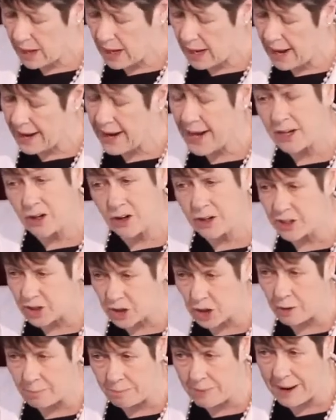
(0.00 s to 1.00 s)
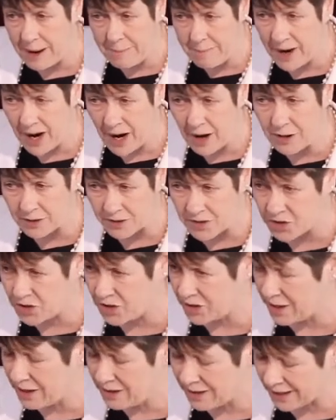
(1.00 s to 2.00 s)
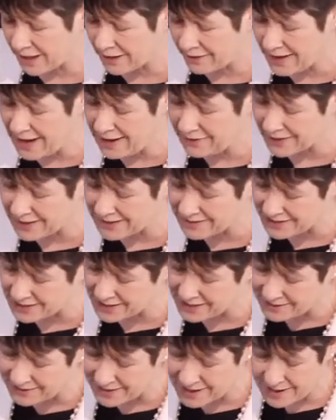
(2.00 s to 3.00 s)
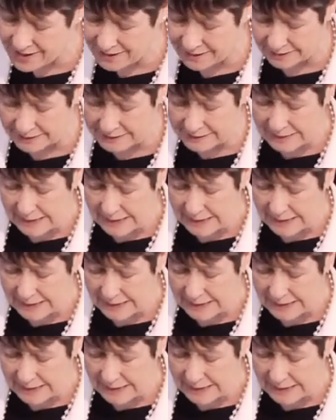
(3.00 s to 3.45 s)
And I got a job by post. You don't get that these days either.